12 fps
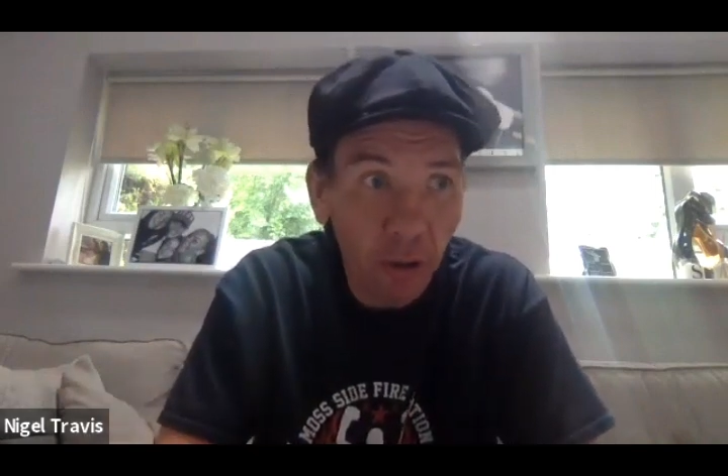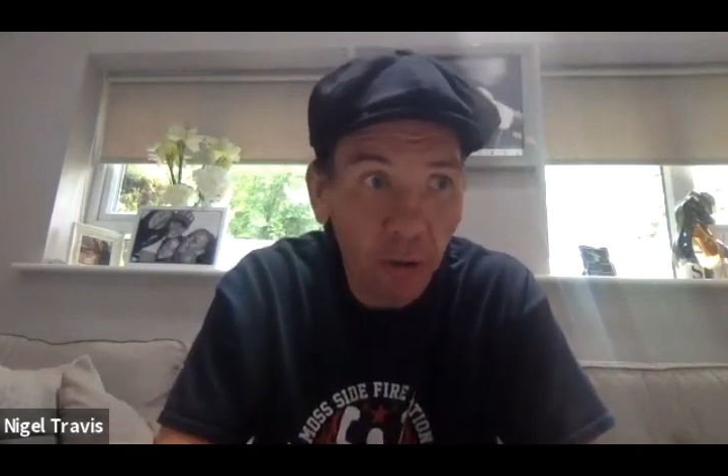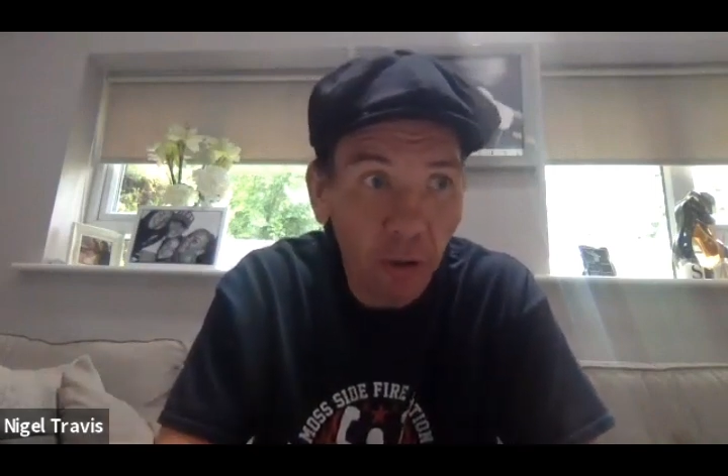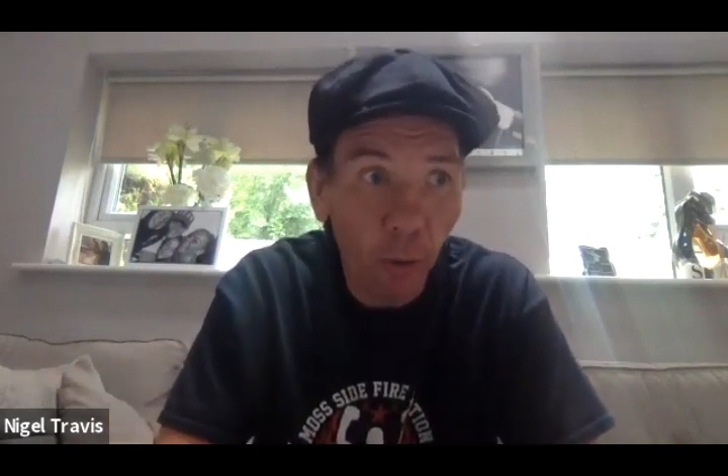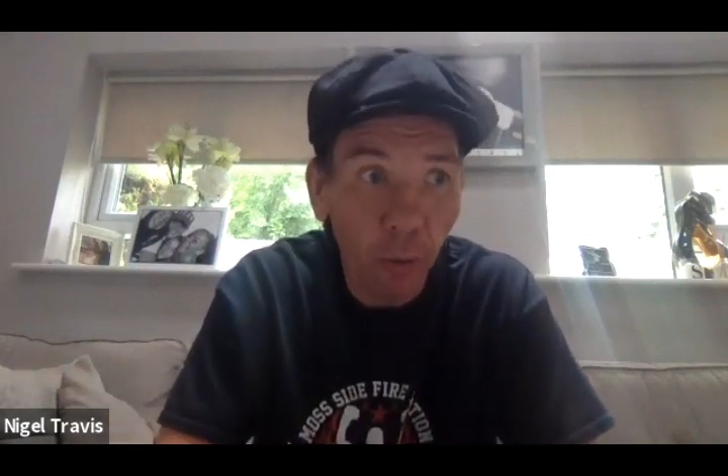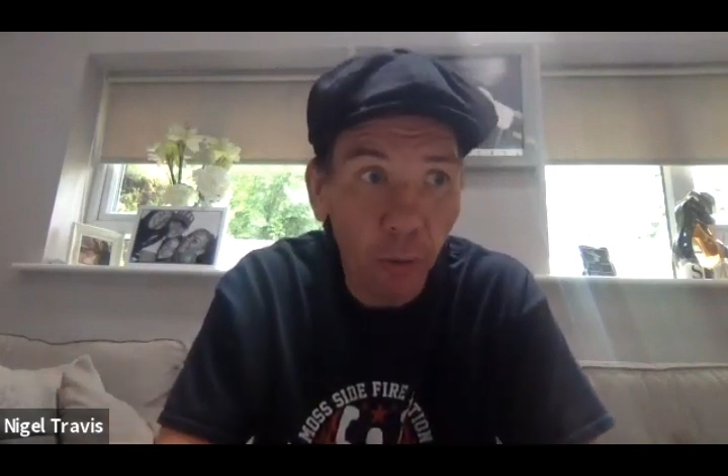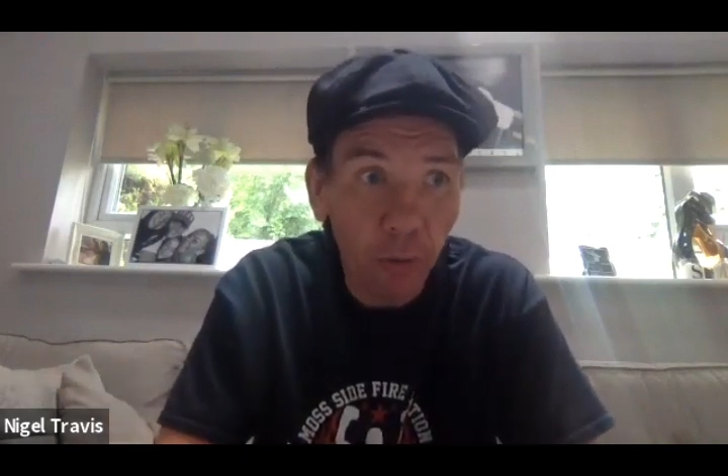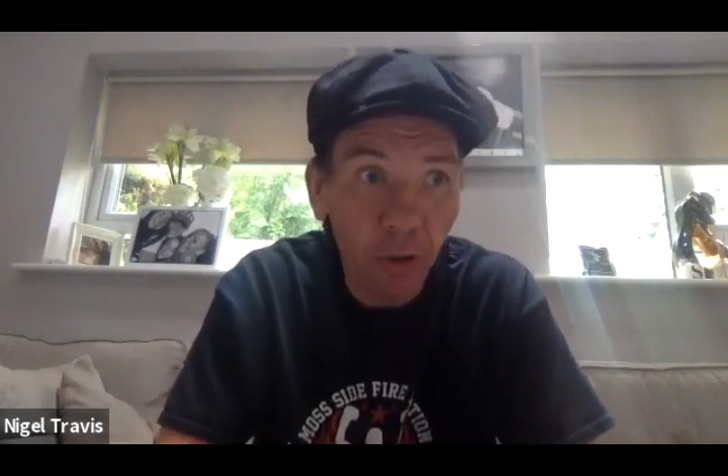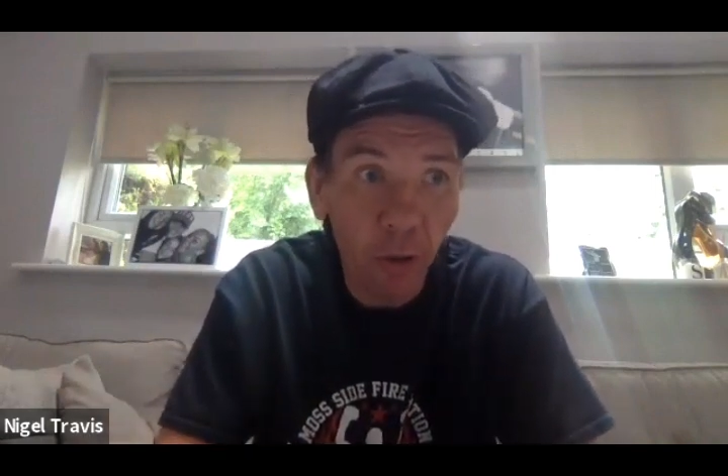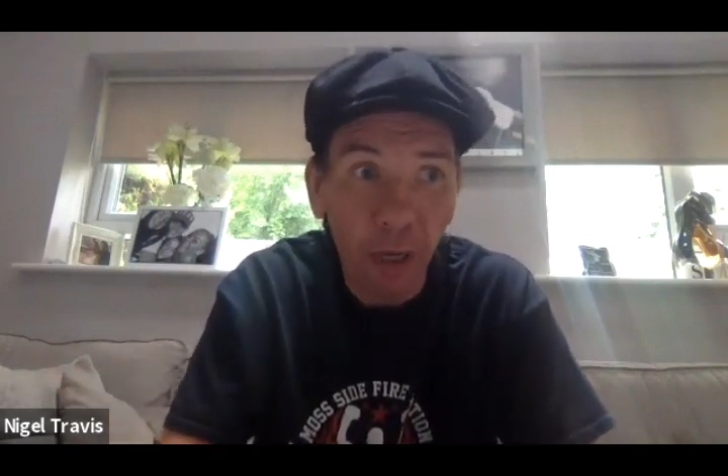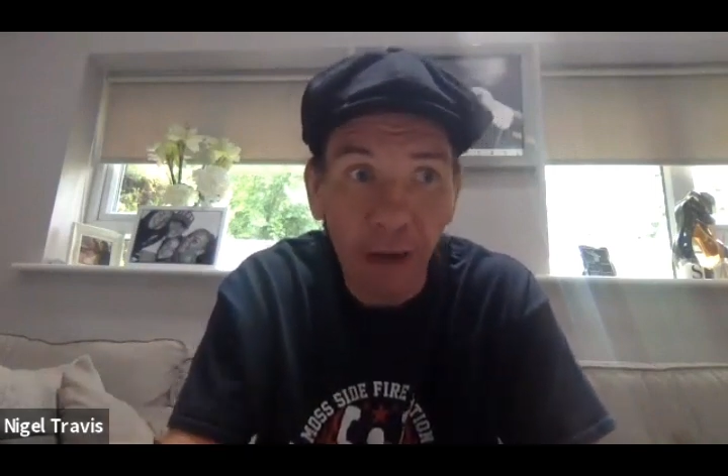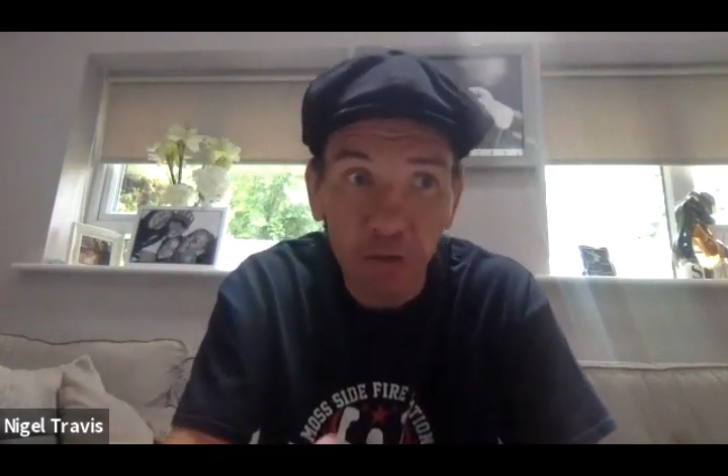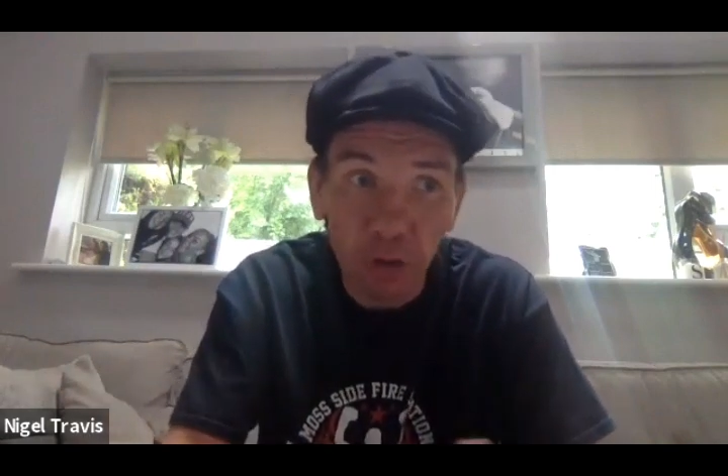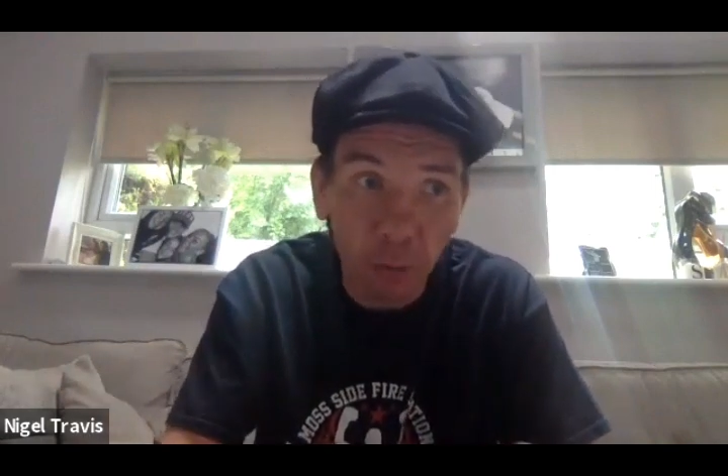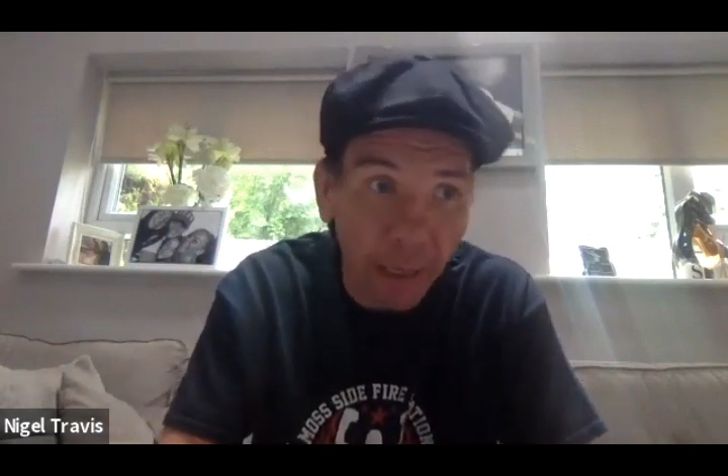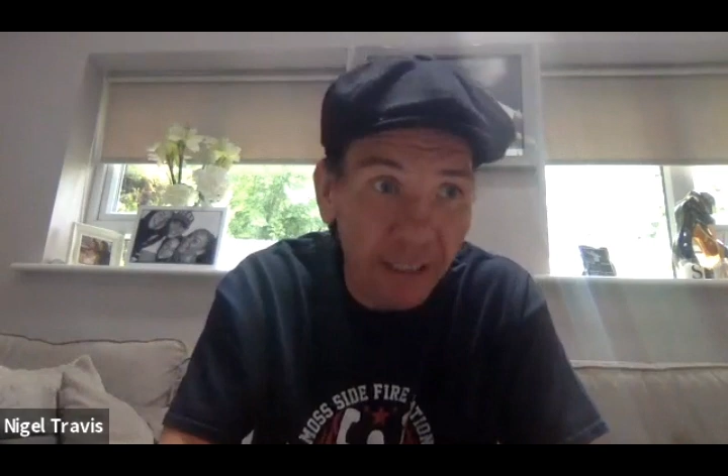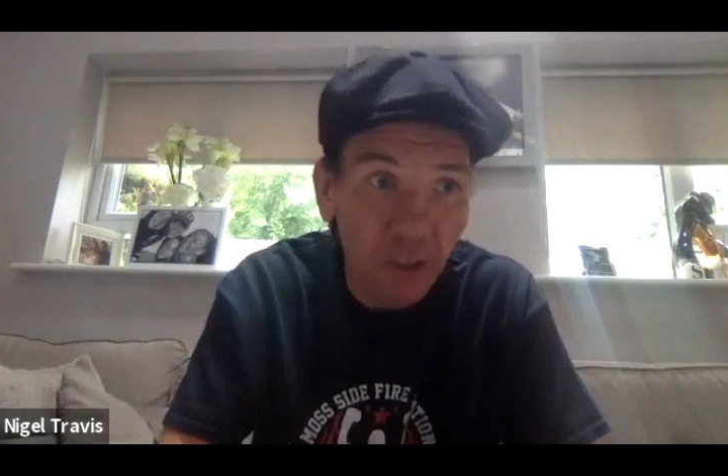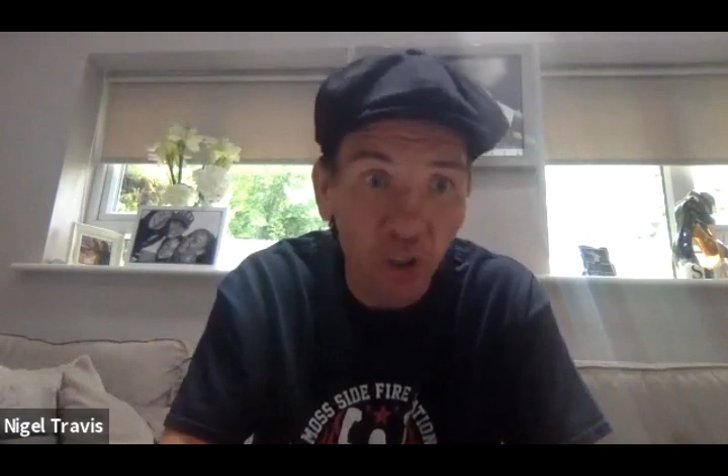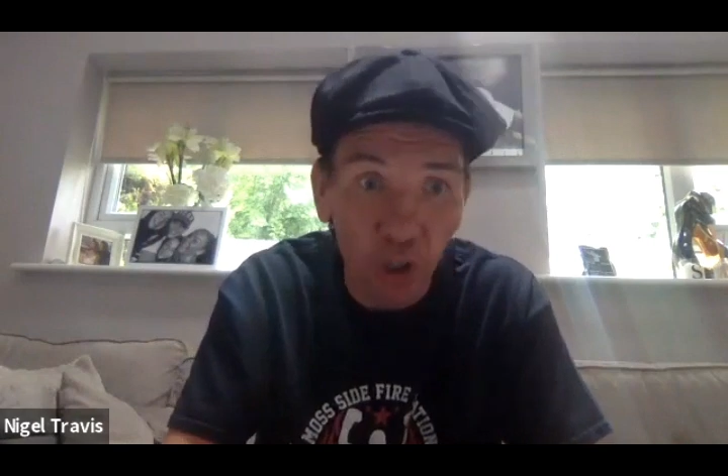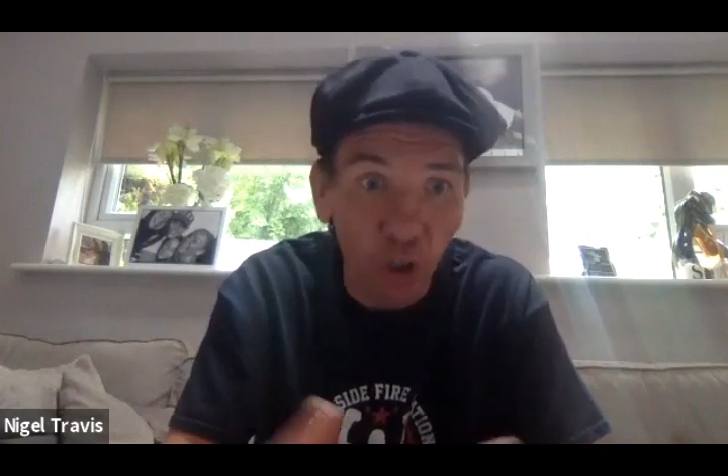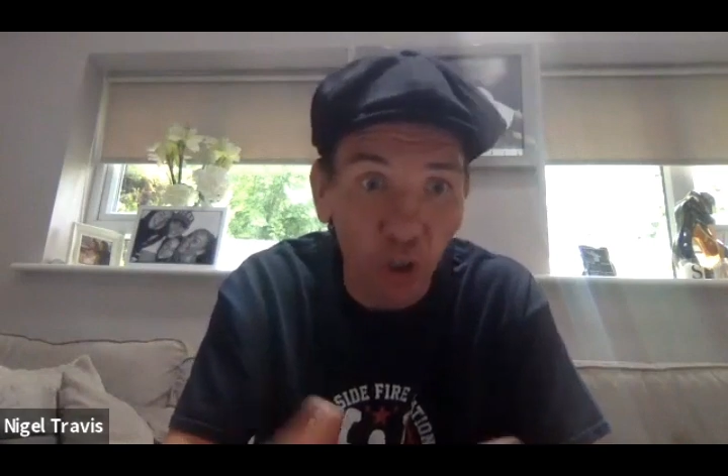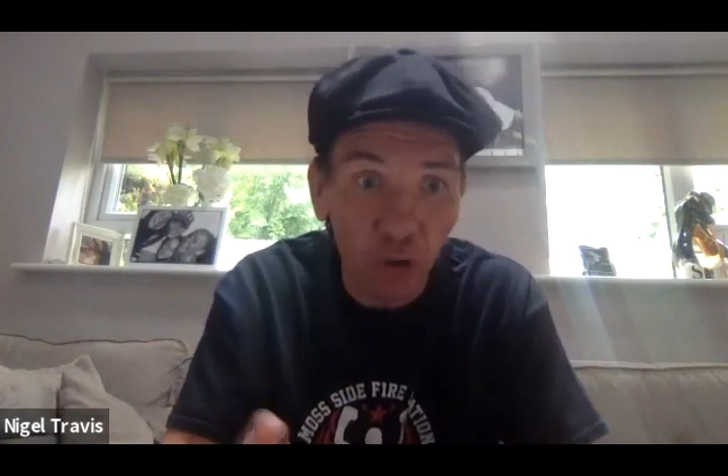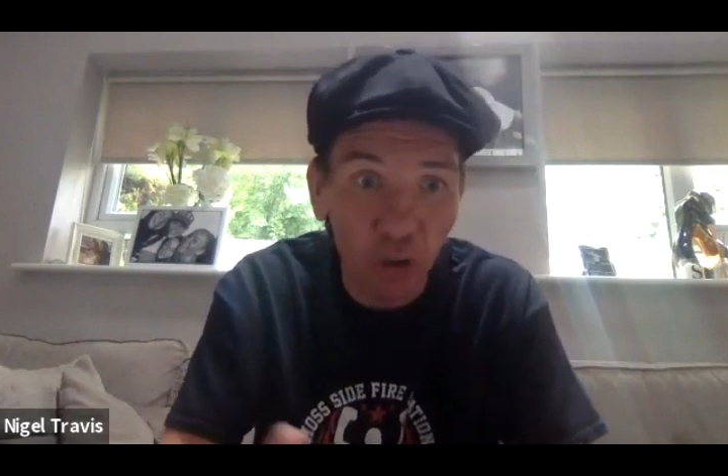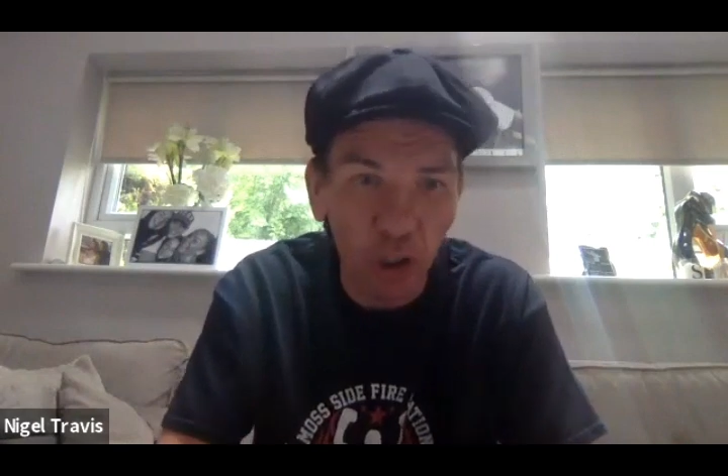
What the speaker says: go, you know, have some external,